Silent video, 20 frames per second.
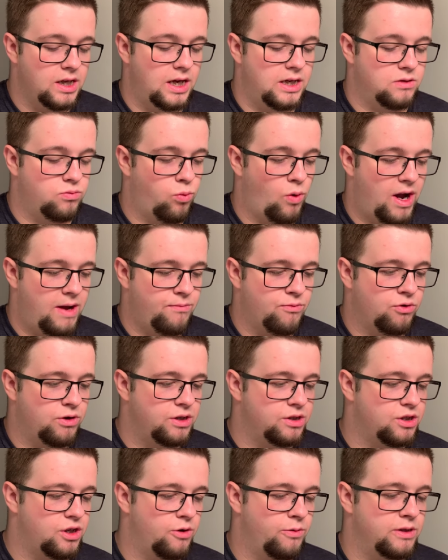is way more
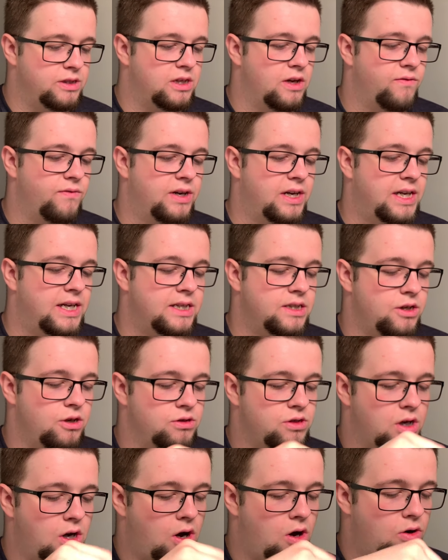intuitive and easier
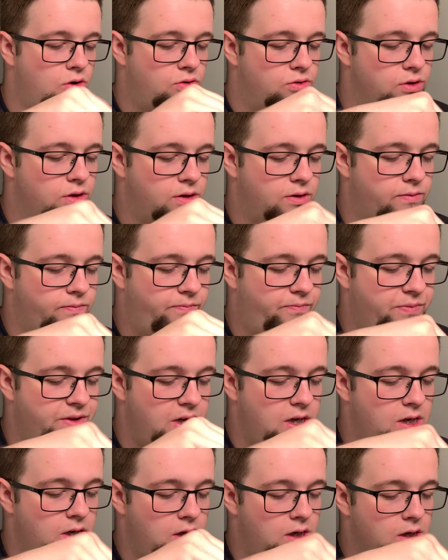to hold
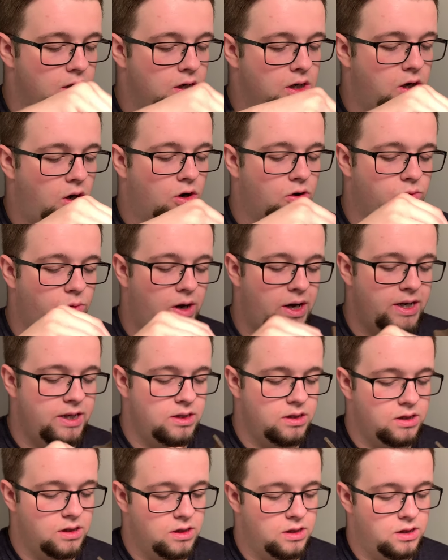
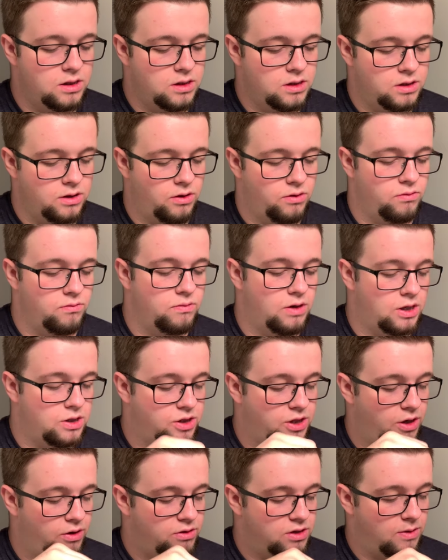clockwise. So I'll
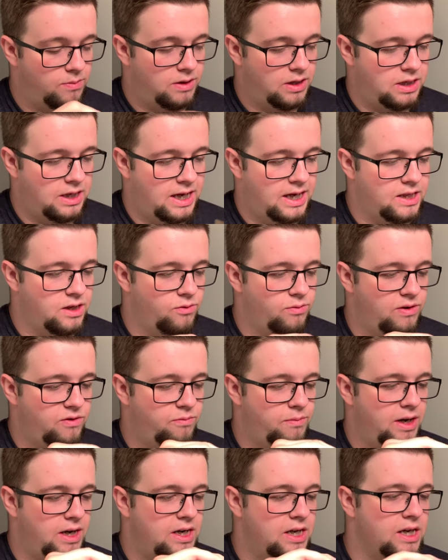show you some of the lather we've
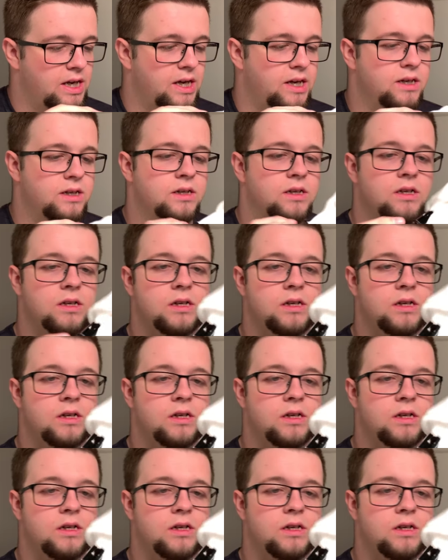made again.